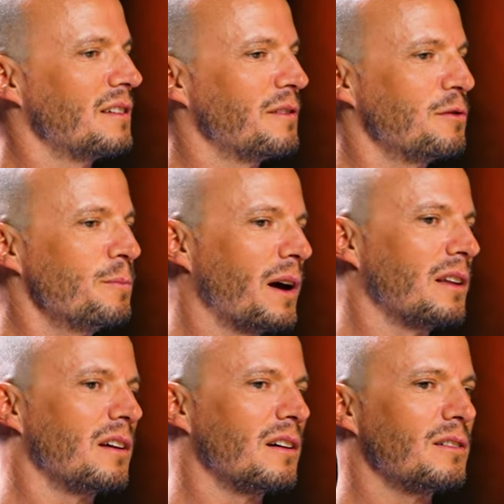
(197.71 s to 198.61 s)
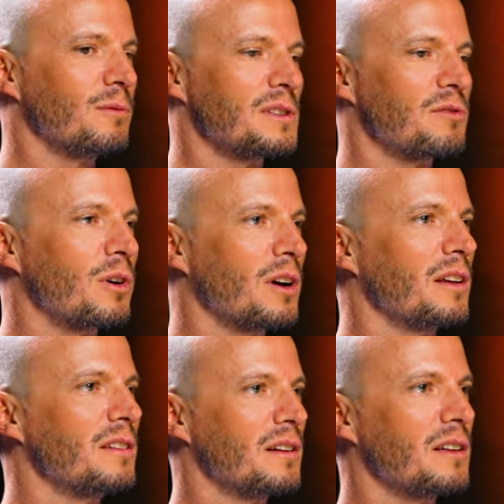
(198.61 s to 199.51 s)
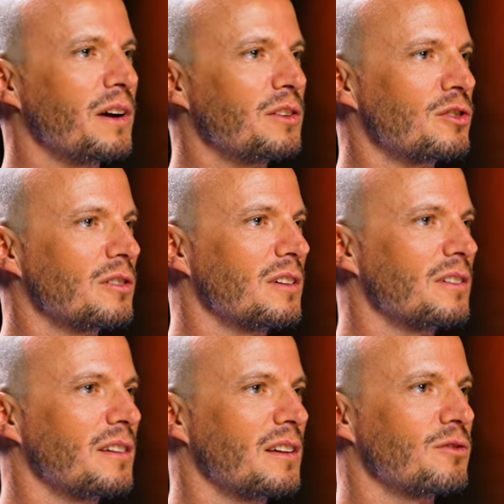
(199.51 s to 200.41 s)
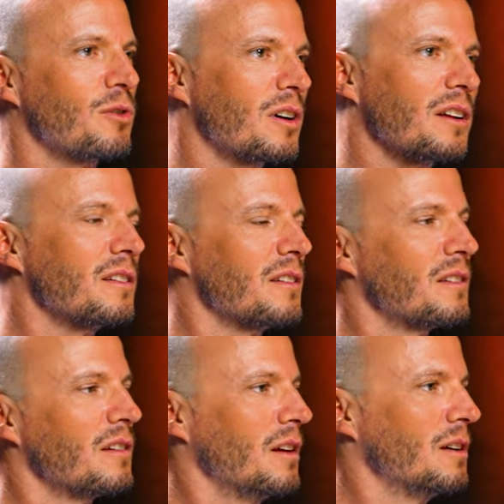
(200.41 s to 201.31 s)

Food Panda was a Rocket Internet venture and, and Rocket is,